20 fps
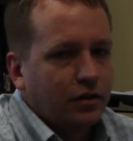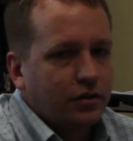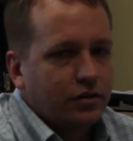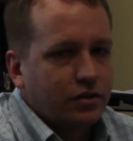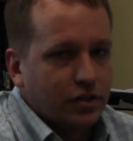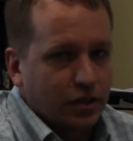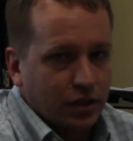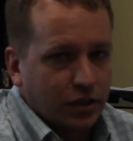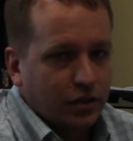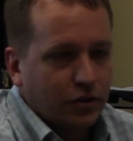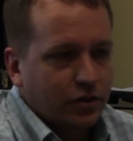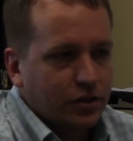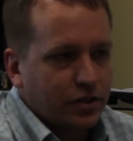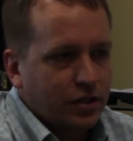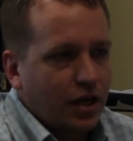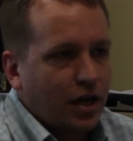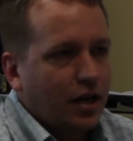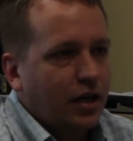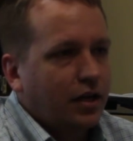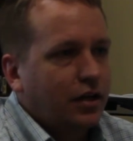senior
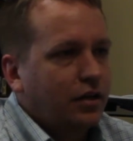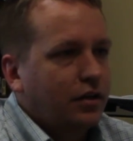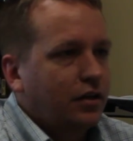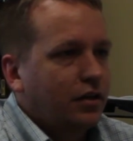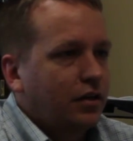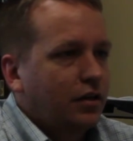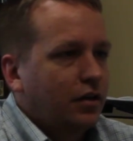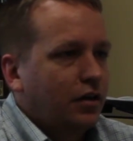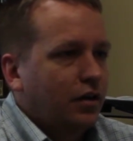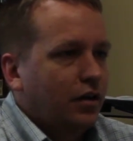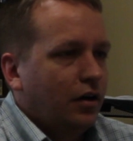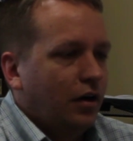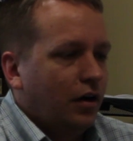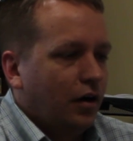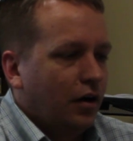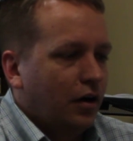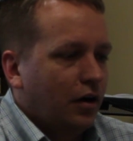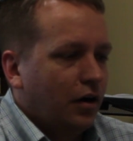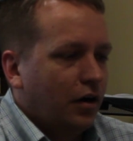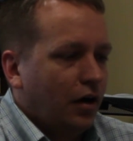design.
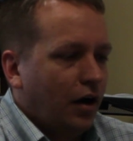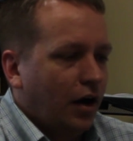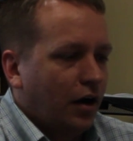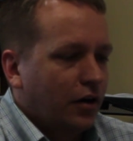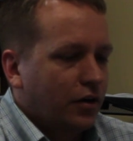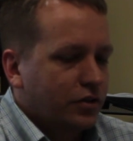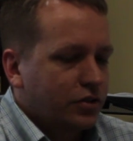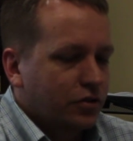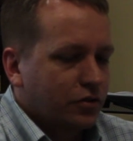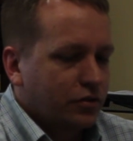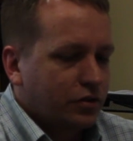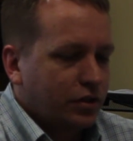I also